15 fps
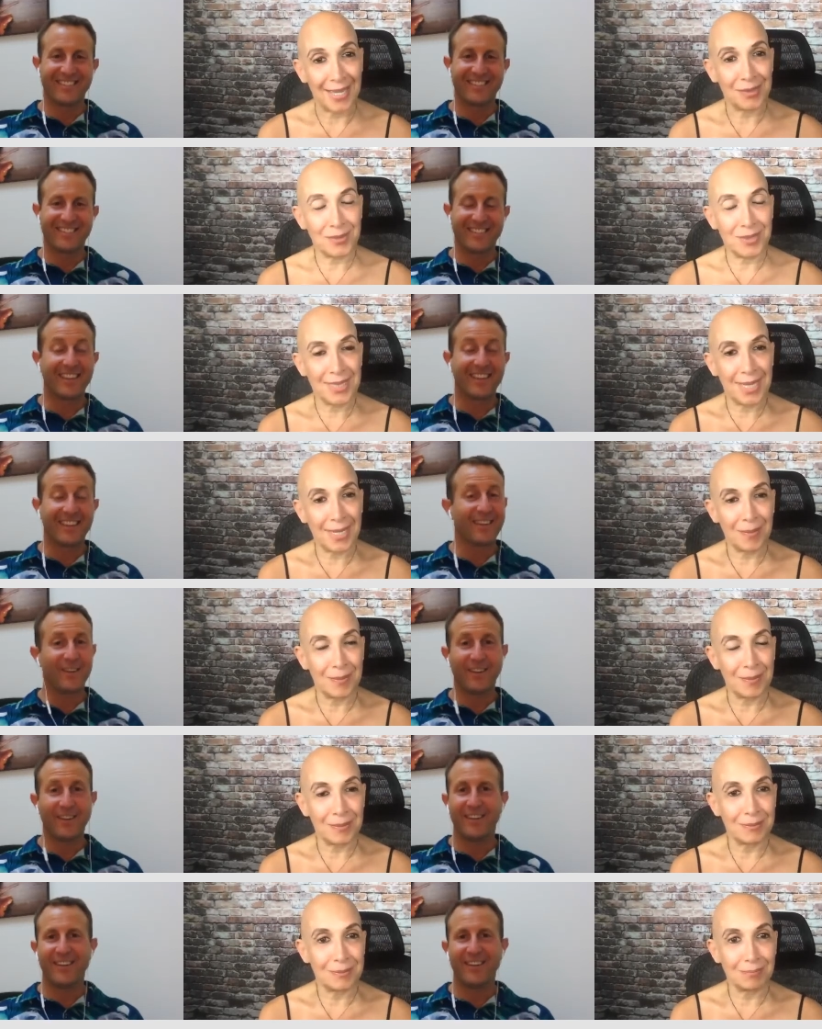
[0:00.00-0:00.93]
Speaker 1: How do we get
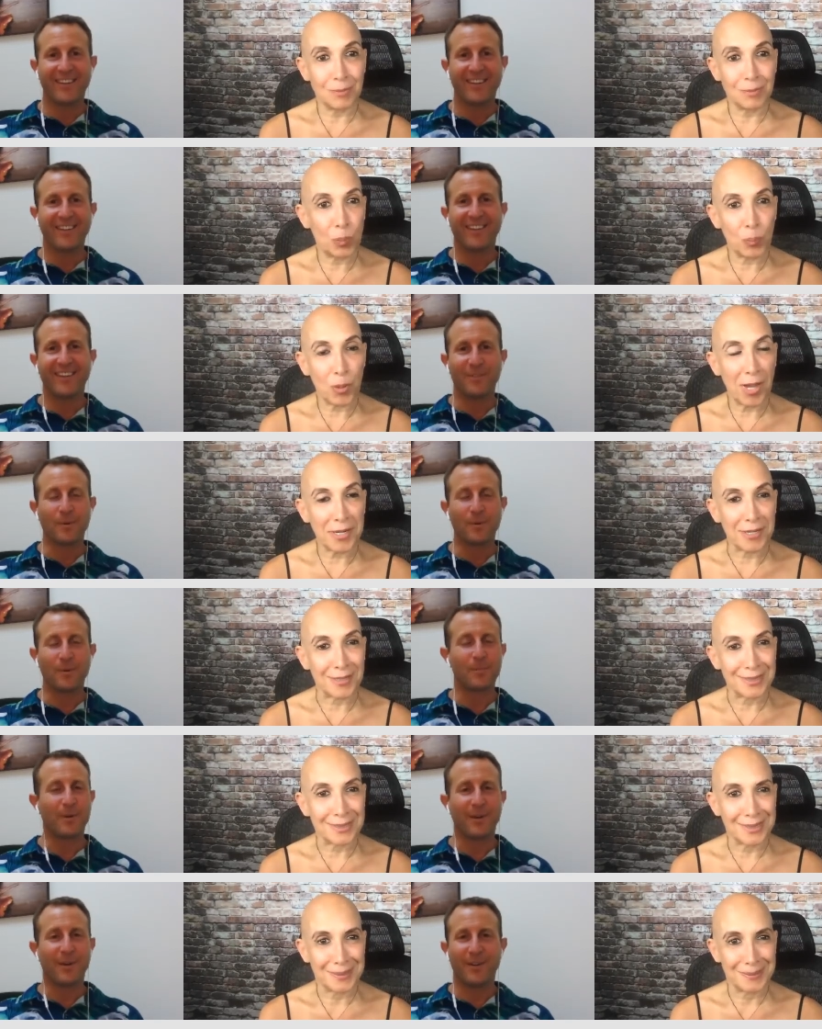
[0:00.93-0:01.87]
your product?
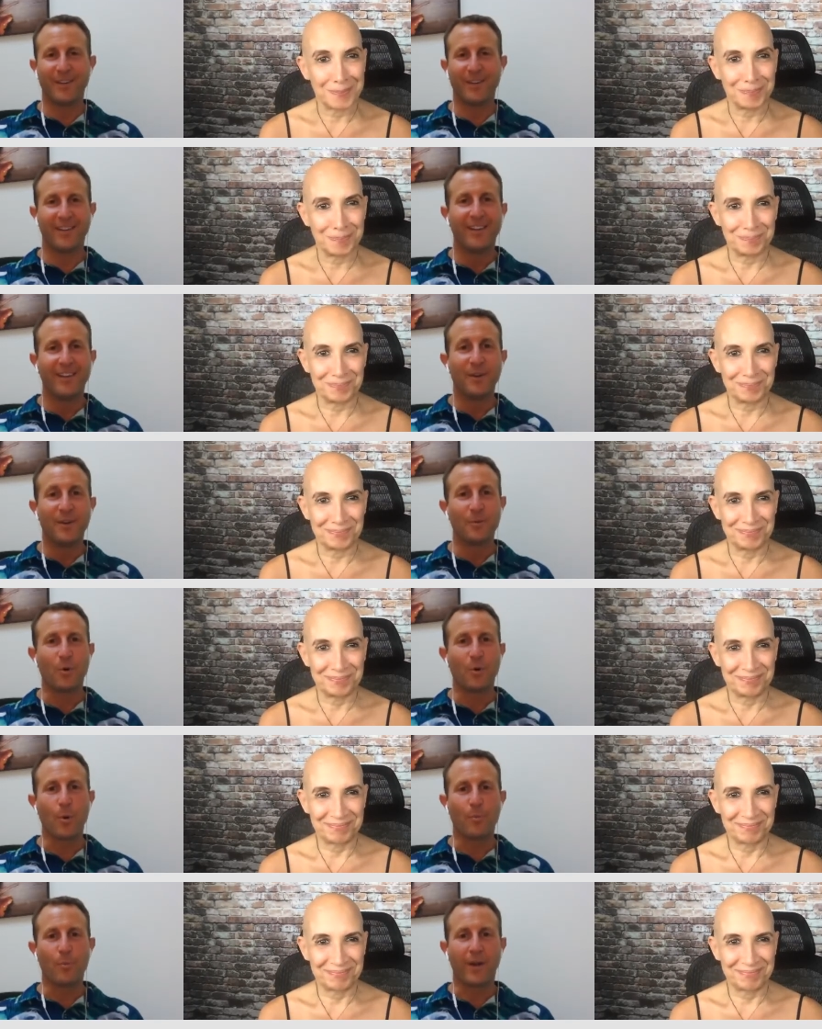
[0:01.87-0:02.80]
Well,
Speaker 2: we're
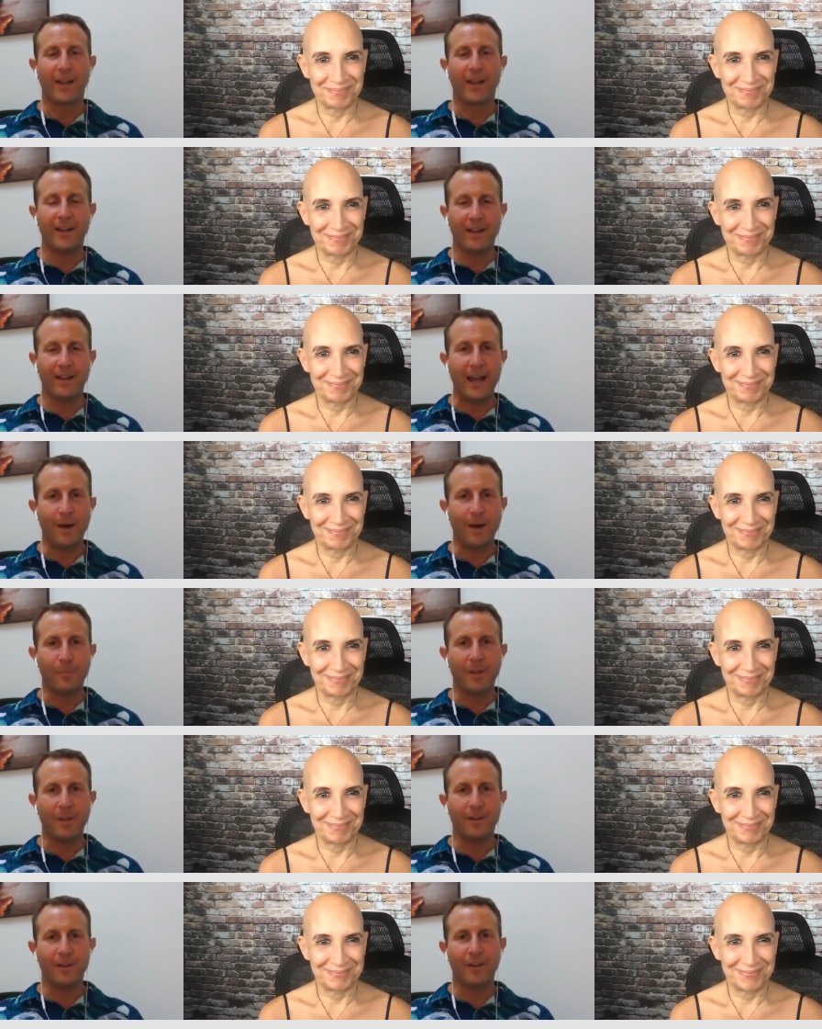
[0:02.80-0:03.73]
bringing it out,
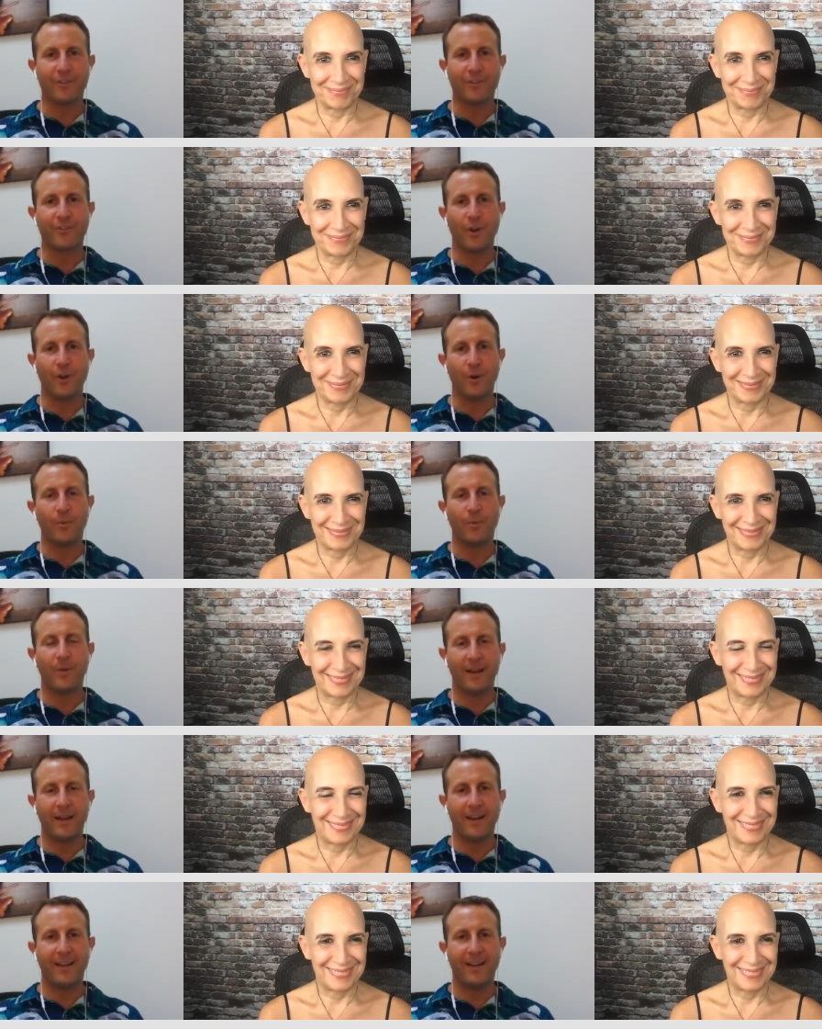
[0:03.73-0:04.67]
Mira. So
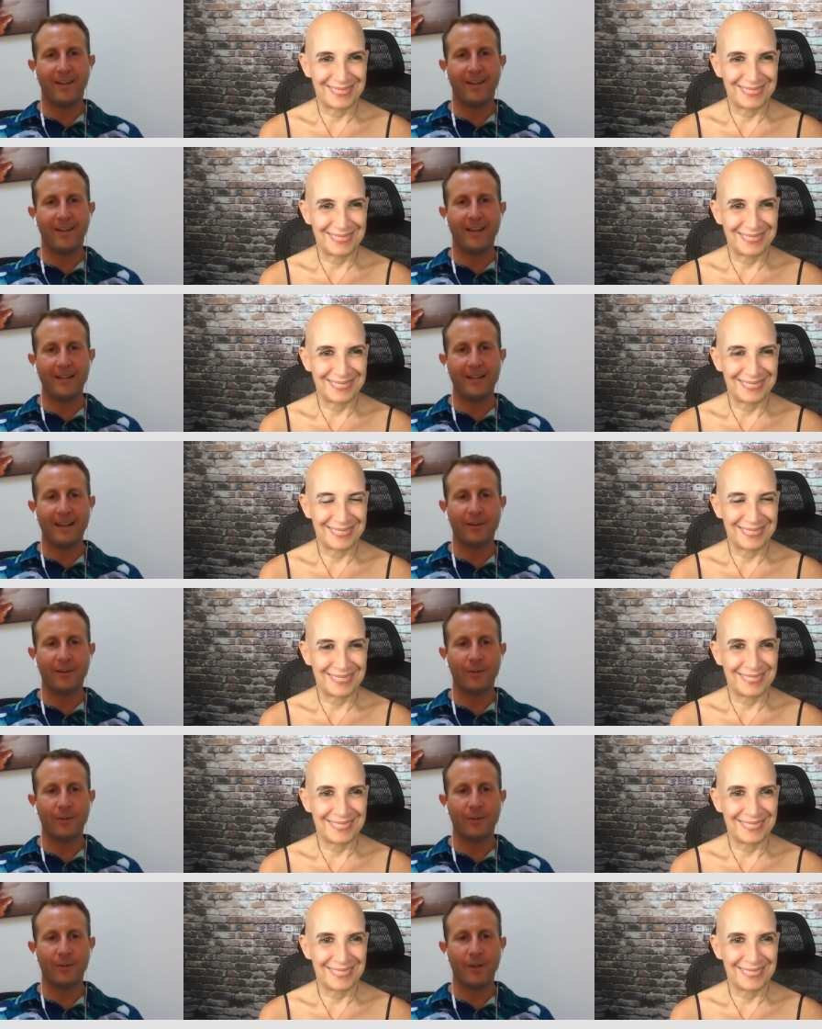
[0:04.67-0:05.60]
uh, I, I
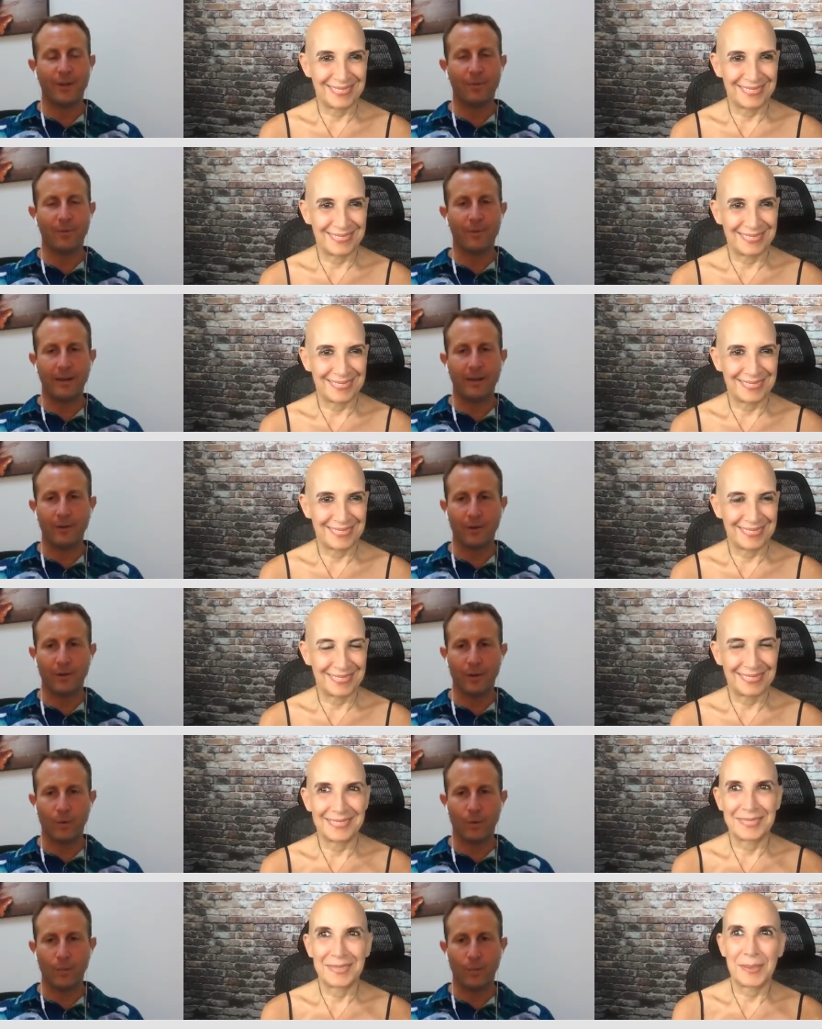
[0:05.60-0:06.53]
don't, you know, I don't
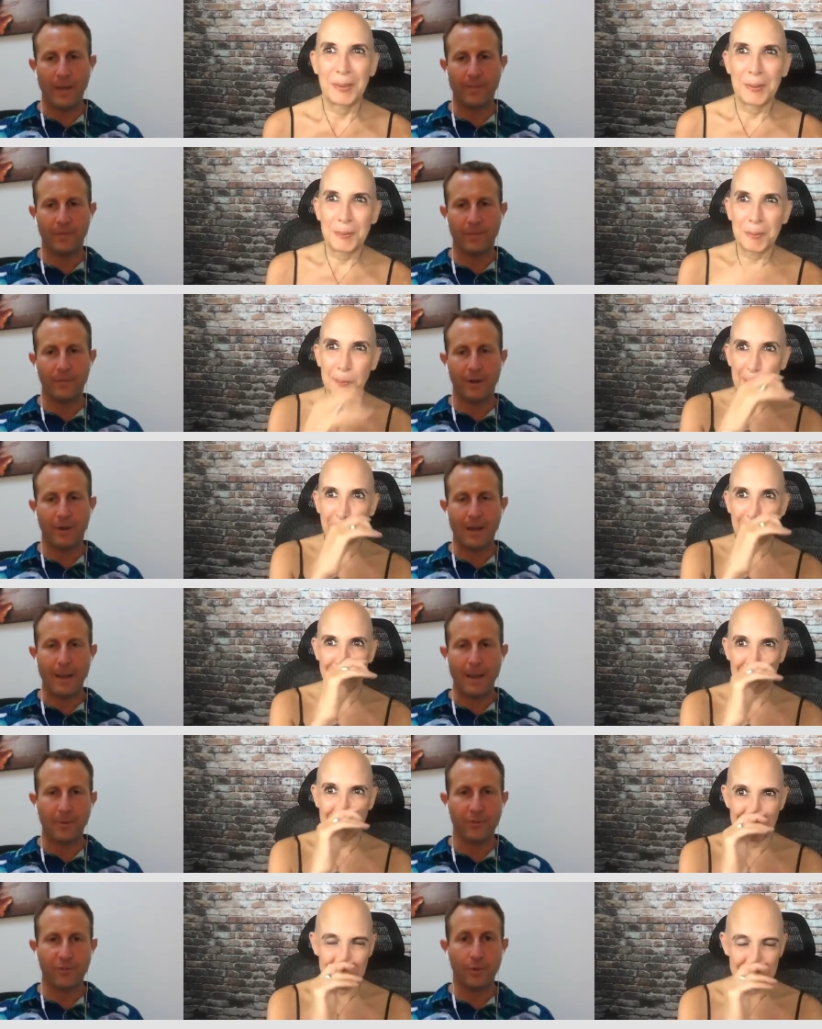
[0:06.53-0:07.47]
know when our
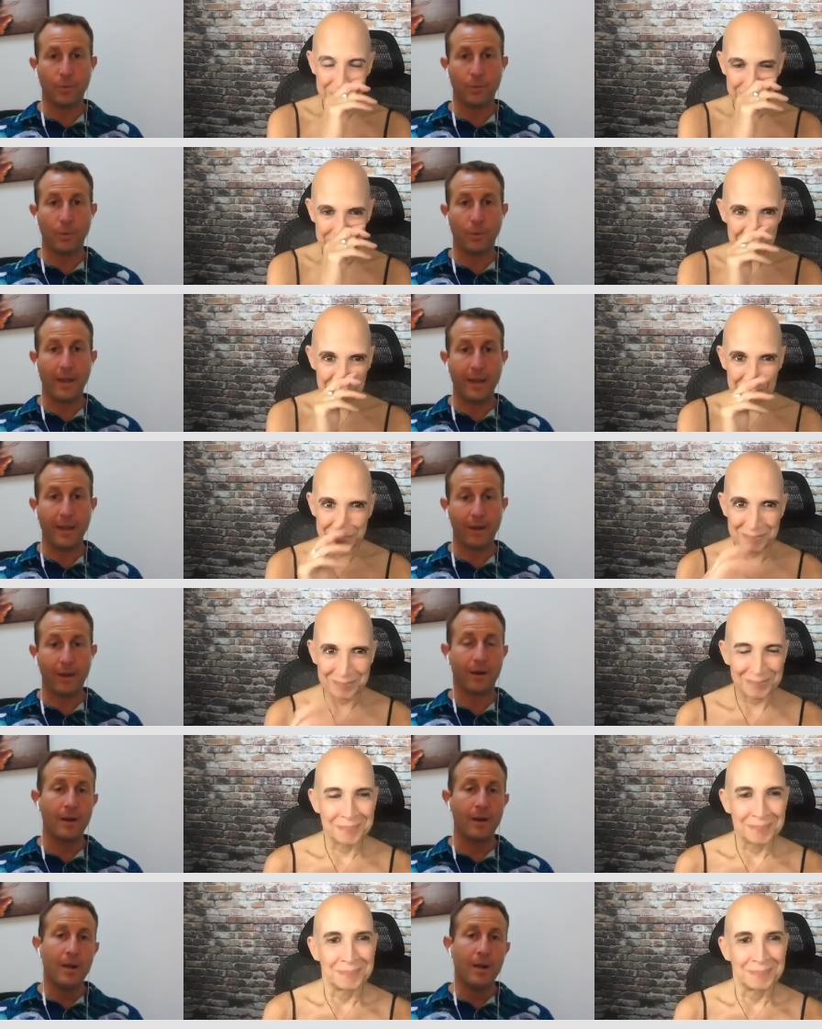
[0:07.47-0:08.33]
episode will air,